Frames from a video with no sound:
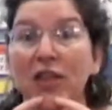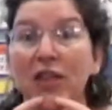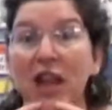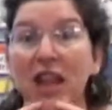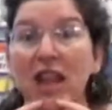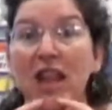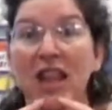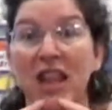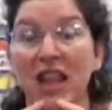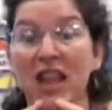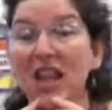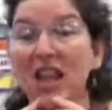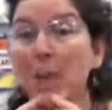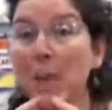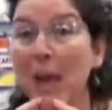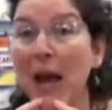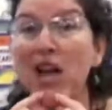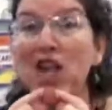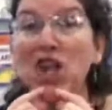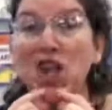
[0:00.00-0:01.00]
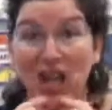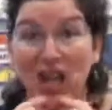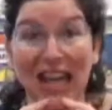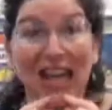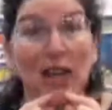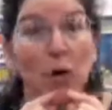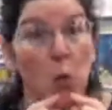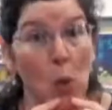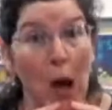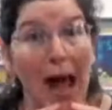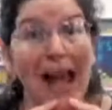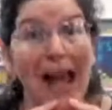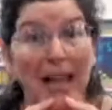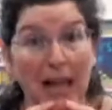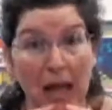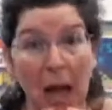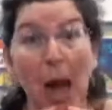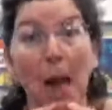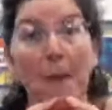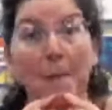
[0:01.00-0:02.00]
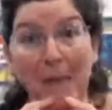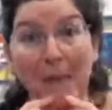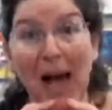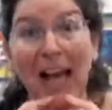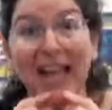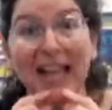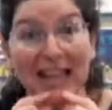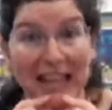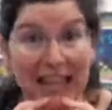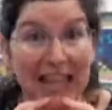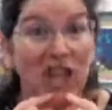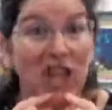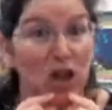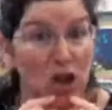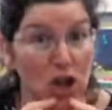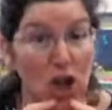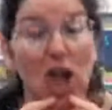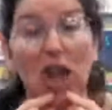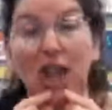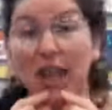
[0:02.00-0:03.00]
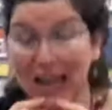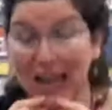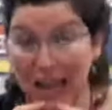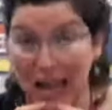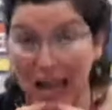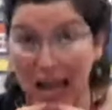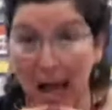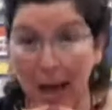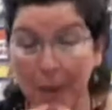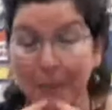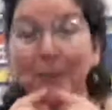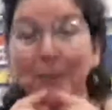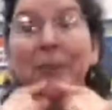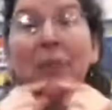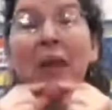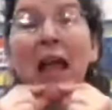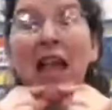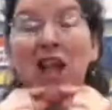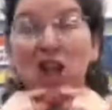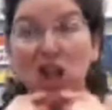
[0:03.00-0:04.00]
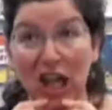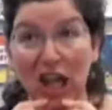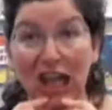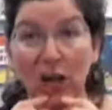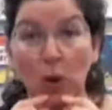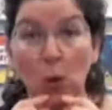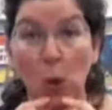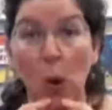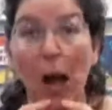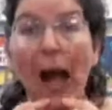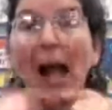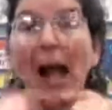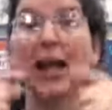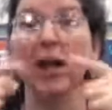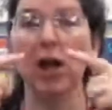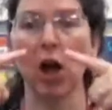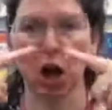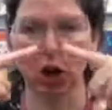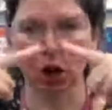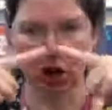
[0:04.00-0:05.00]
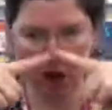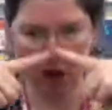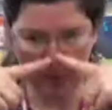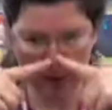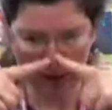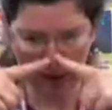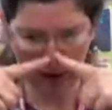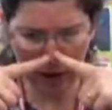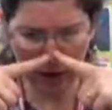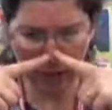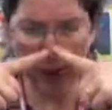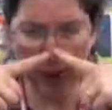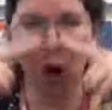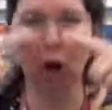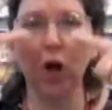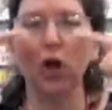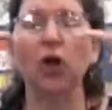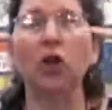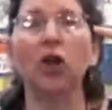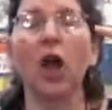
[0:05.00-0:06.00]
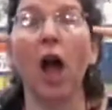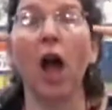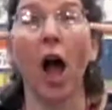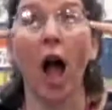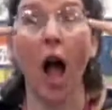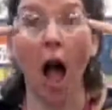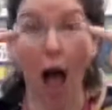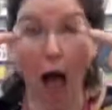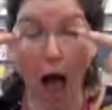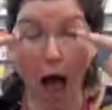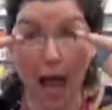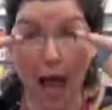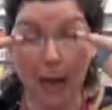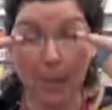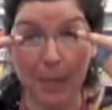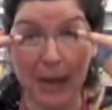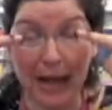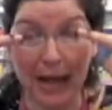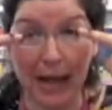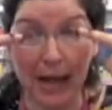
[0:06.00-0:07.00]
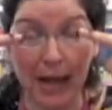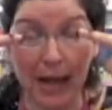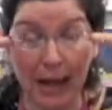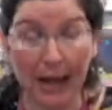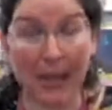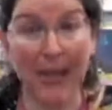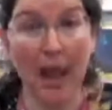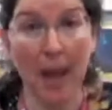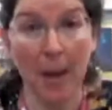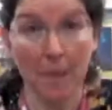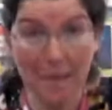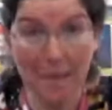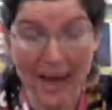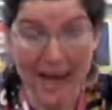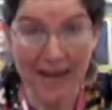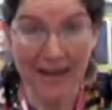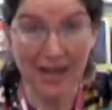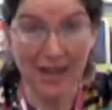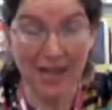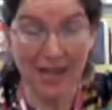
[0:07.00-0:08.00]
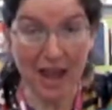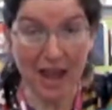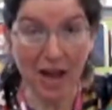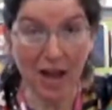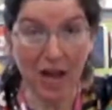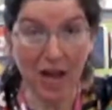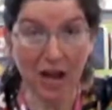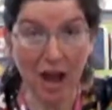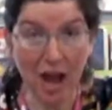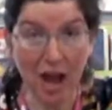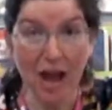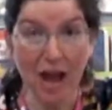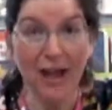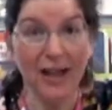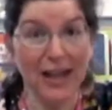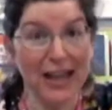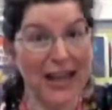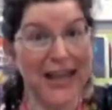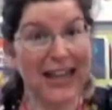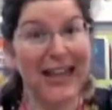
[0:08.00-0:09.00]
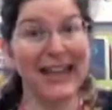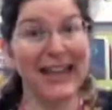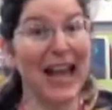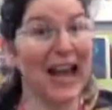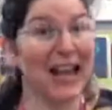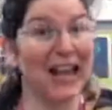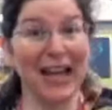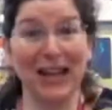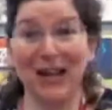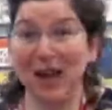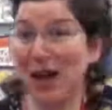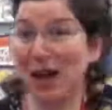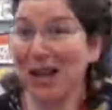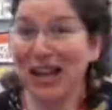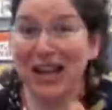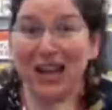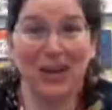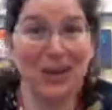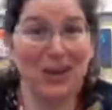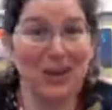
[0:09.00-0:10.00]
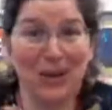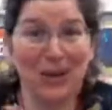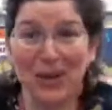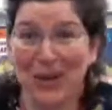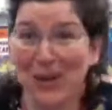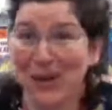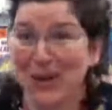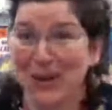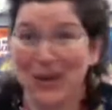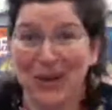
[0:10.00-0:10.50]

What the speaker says: This is my chin wagger, my teacher dear. Chin wagger, smell boxer, eye blinkers, main thinker, nicky nacky nocky noo.